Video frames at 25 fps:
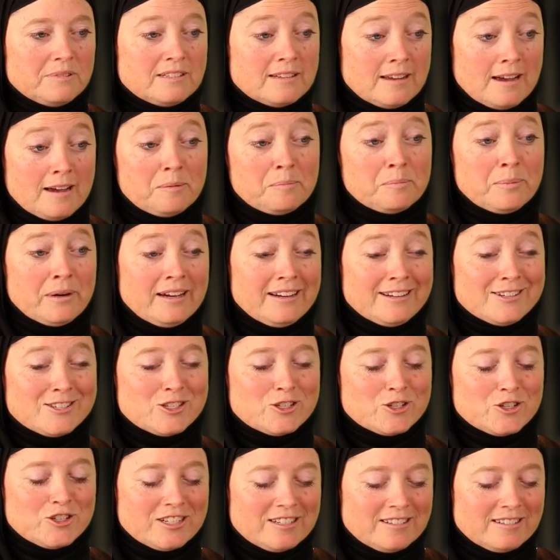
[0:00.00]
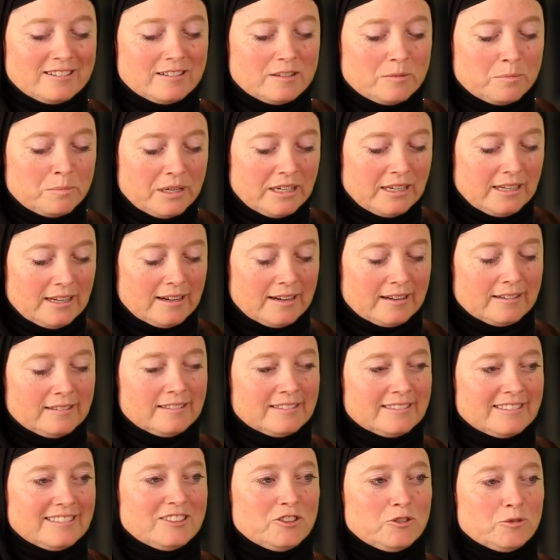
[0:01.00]
done by a certain
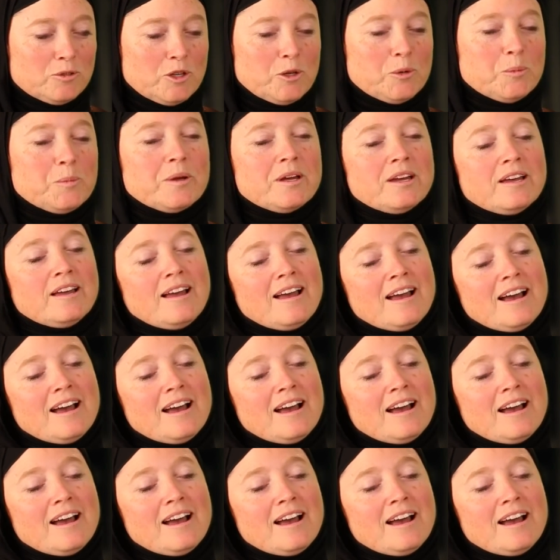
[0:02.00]
media group.